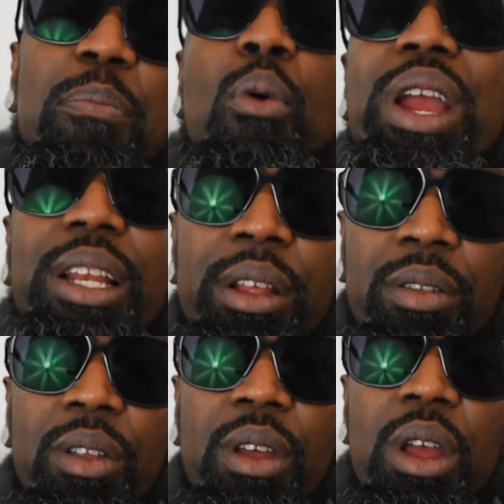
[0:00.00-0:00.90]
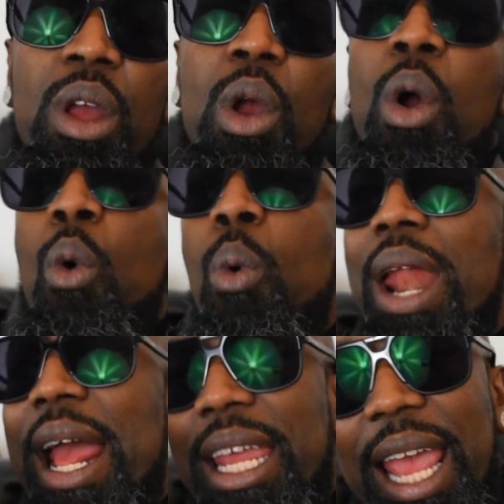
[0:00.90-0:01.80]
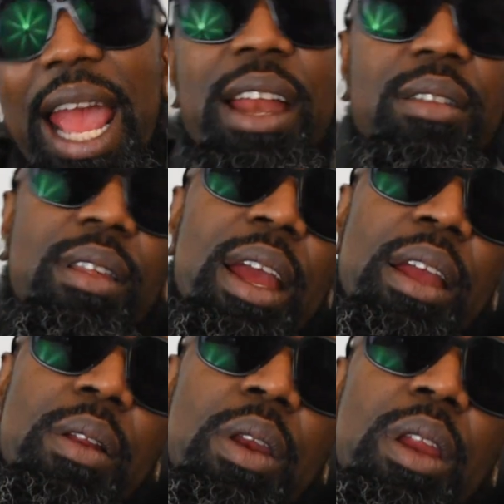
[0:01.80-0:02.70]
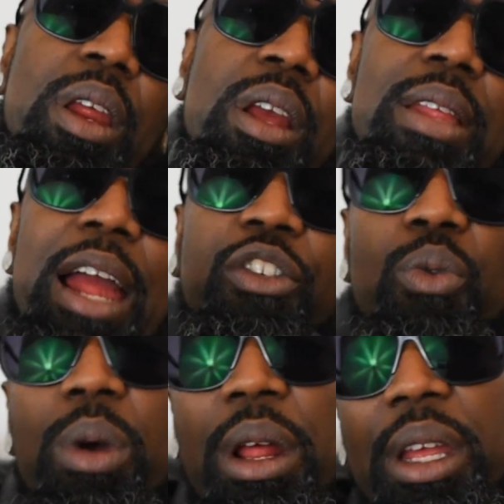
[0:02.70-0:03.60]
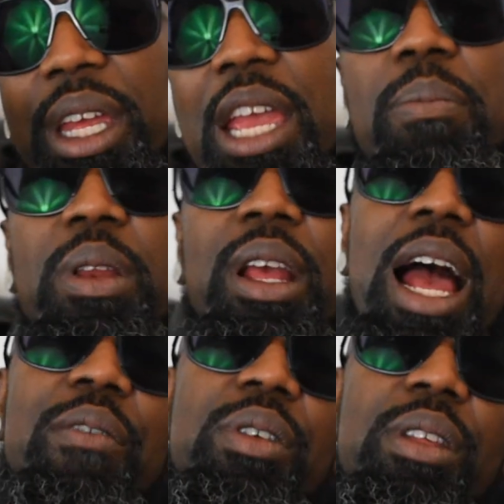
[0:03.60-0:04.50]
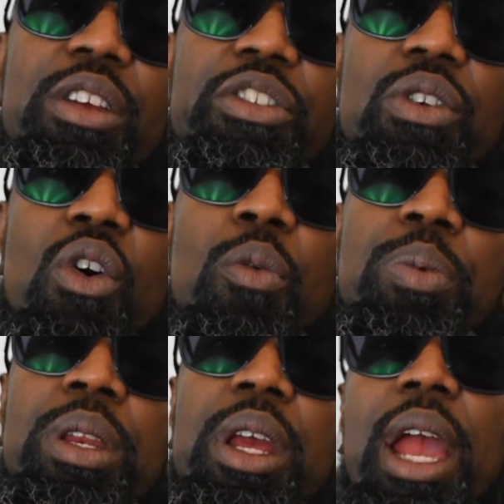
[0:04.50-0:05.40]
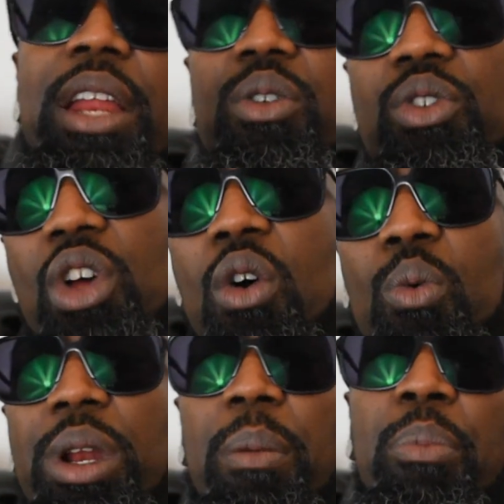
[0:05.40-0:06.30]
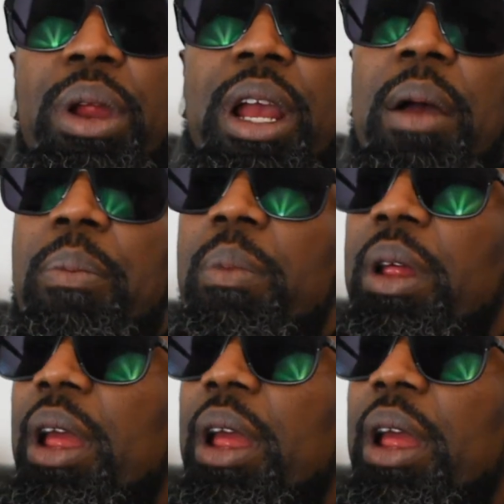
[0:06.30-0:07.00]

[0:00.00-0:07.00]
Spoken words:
pointless. What I can say is that you want to keep the conversation open, and you don't want to bring up